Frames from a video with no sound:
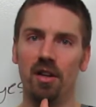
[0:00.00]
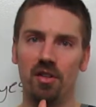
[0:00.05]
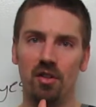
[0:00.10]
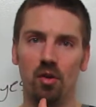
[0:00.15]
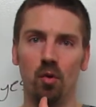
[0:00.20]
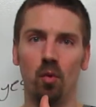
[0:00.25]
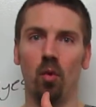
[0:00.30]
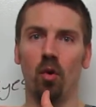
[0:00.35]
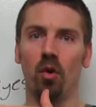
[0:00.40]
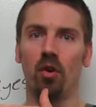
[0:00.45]

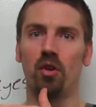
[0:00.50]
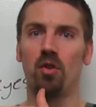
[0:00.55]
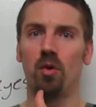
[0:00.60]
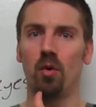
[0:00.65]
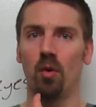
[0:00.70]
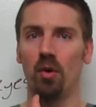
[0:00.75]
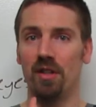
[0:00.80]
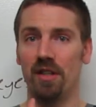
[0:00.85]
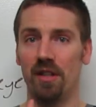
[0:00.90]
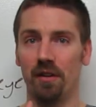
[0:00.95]
to work
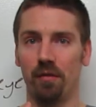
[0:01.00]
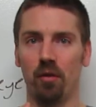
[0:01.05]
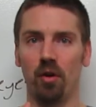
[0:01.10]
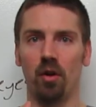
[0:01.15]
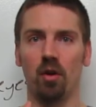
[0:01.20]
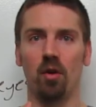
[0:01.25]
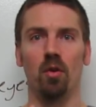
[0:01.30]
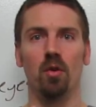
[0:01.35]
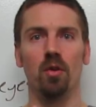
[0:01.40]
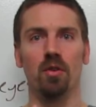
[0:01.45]
toward
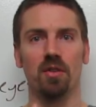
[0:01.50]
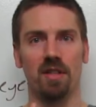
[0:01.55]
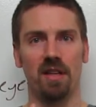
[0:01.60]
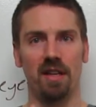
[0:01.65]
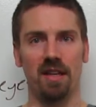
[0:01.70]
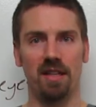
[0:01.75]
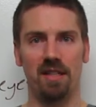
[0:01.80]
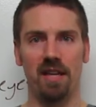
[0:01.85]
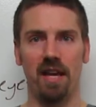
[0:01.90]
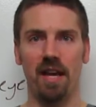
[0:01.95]
different goals
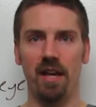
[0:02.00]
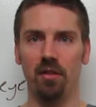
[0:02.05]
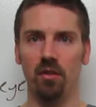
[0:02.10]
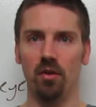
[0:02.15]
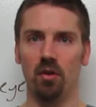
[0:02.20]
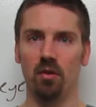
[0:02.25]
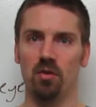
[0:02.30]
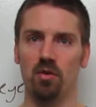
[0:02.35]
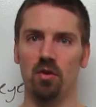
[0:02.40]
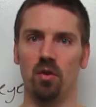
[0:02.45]
and attain
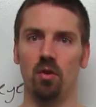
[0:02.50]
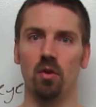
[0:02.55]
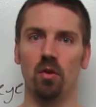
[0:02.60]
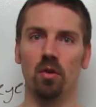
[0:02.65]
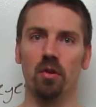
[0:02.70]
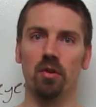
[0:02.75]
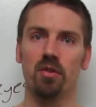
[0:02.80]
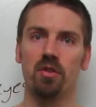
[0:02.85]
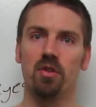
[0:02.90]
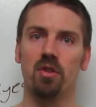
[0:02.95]
those
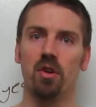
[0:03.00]
goals.